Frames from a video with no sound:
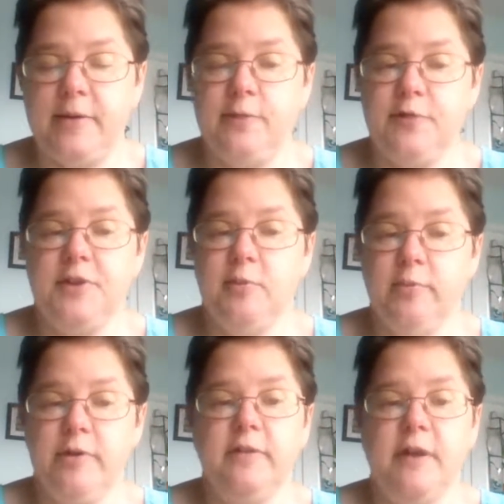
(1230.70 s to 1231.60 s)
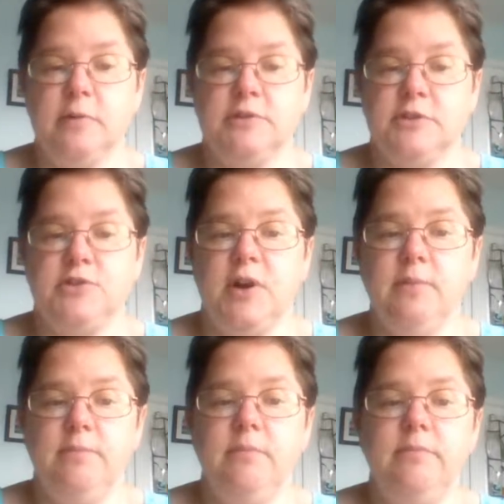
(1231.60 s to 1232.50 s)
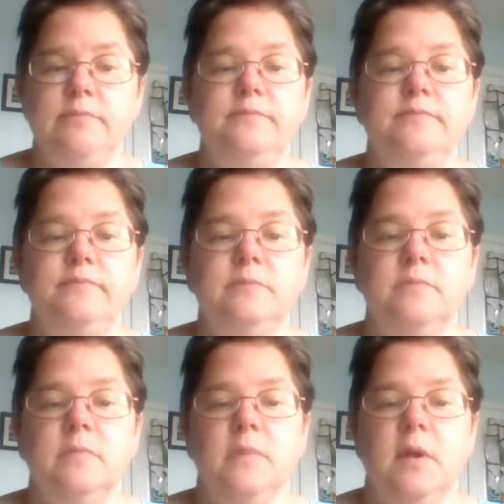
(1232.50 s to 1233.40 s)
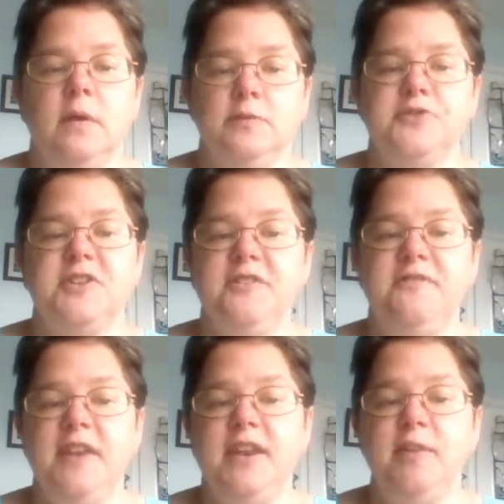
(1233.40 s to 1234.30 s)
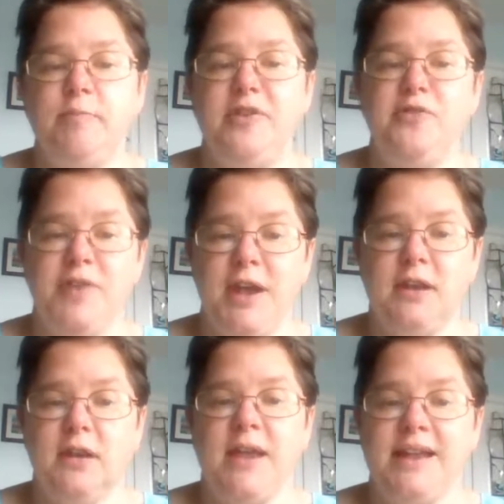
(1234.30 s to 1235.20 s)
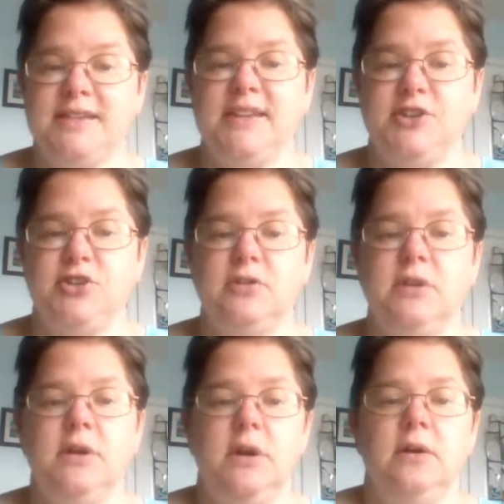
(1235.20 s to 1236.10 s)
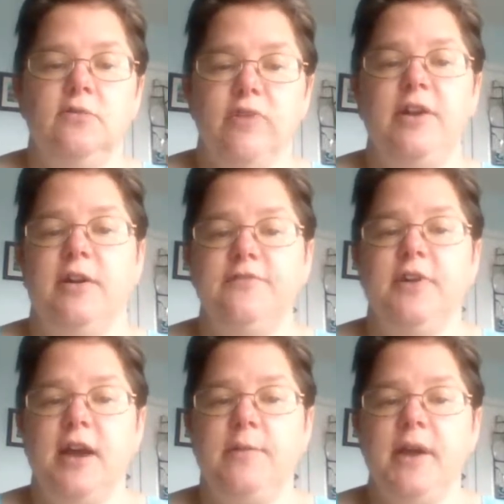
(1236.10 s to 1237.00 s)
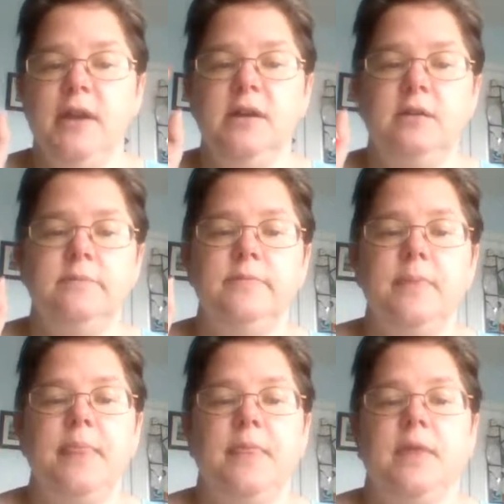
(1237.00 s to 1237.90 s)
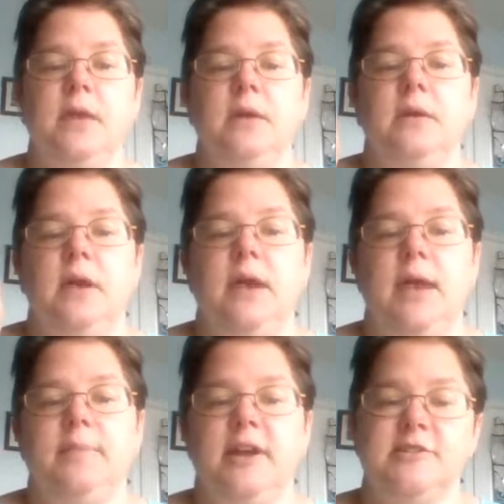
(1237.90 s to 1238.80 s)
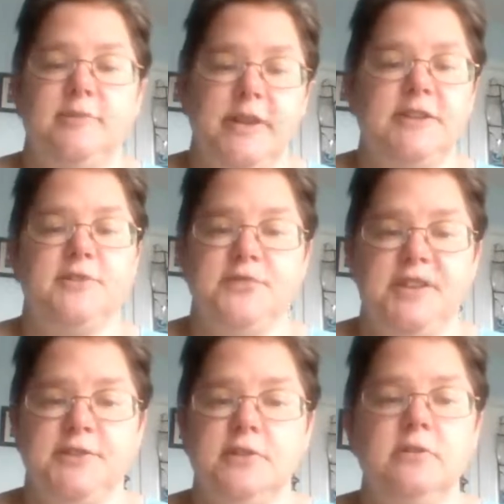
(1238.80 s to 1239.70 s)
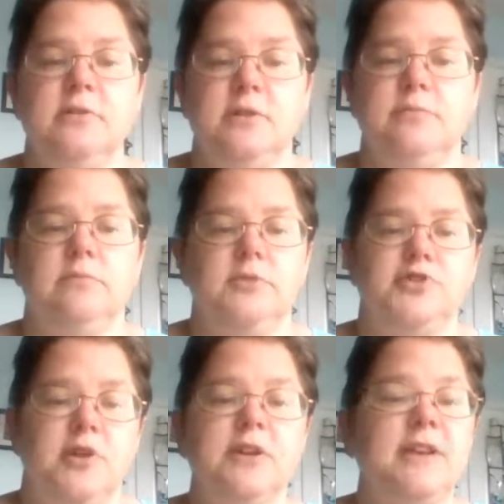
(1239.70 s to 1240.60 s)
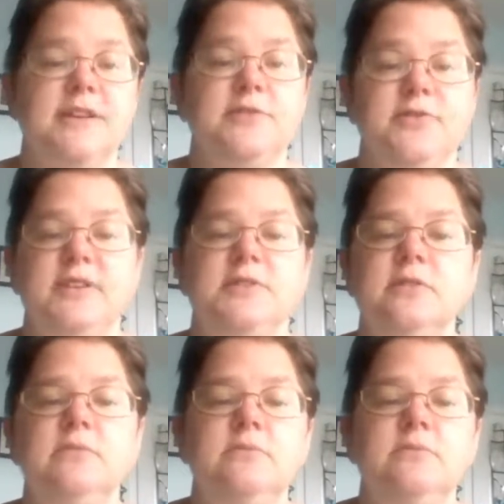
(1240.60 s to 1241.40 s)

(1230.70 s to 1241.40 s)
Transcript: and forth to Alberta, that was a stop. There's a convenient Petro-Canada gas station right off the highway. And my husband likes their diesel. The truck likes their diesel.